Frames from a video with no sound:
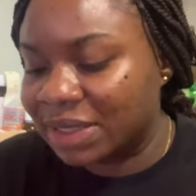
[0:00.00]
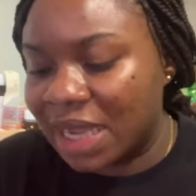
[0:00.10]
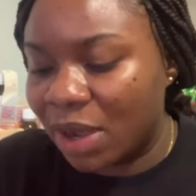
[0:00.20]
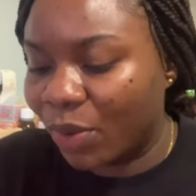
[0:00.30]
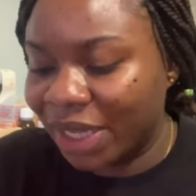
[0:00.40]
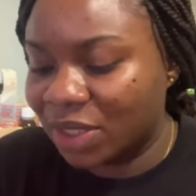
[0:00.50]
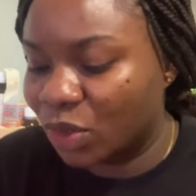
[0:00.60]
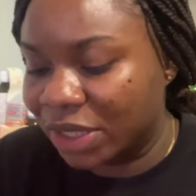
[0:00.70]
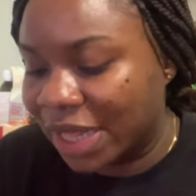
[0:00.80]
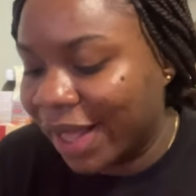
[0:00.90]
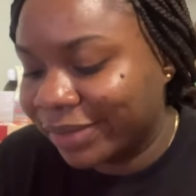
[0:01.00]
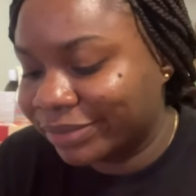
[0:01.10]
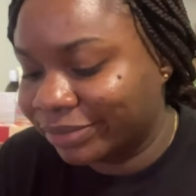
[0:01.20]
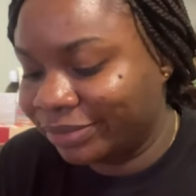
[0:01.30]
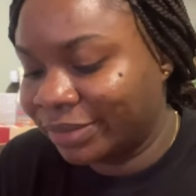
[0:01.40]
nah we ain't doing that
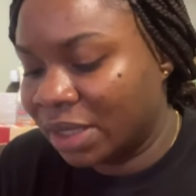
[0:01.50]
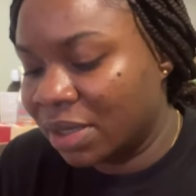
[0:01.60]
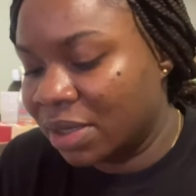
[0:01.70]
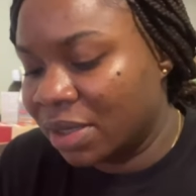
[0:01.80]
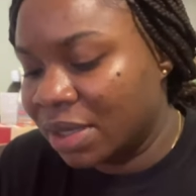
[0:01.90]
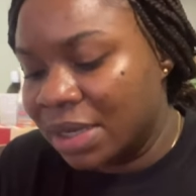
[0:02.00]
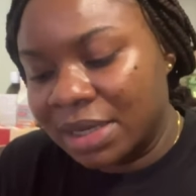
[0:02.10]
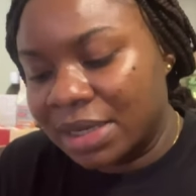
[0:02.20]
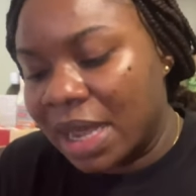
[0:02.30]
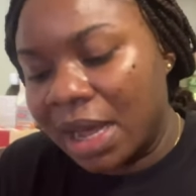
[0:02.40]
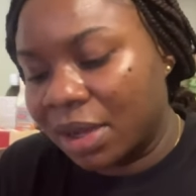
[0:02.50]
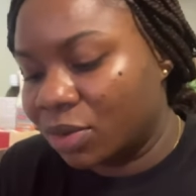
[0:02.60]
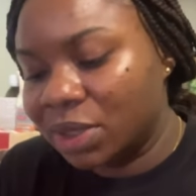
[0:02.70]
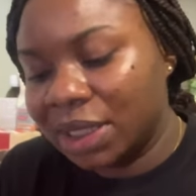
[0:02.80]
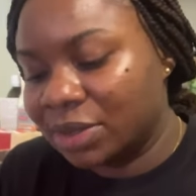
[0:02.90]
nah
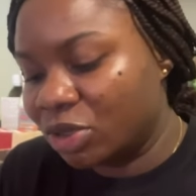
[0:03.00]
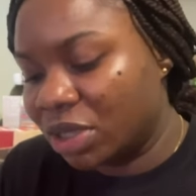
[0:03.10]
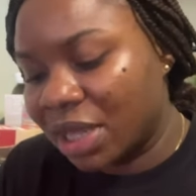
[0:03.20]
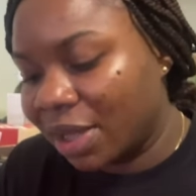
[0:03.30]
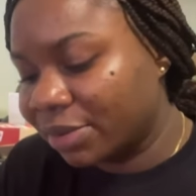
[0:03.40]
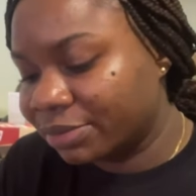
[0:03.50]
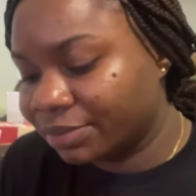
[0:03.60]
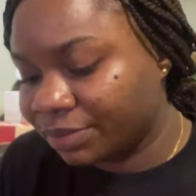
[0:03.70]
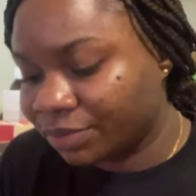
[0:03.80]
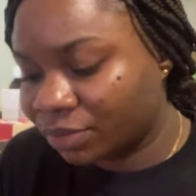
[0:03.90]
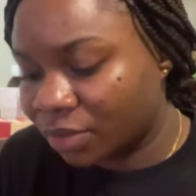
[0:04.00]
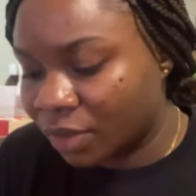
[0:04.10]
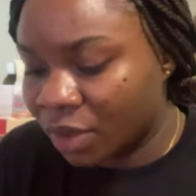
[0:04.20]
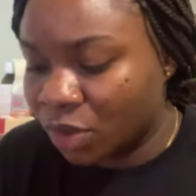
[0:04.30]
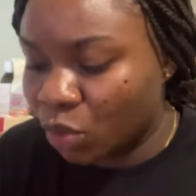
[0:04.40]
we ain't doing that
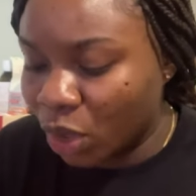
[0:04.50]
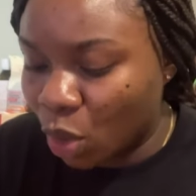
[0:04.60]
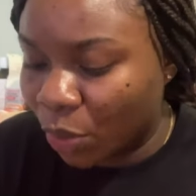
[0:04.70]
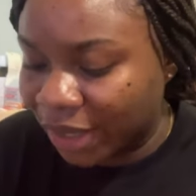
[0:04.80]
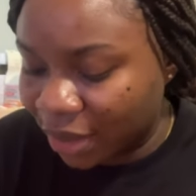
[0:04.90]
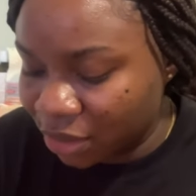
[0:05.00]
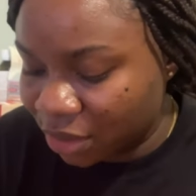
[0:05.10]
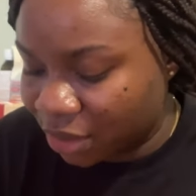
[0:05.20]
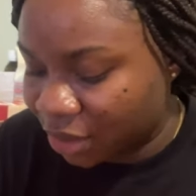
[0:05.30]
we going out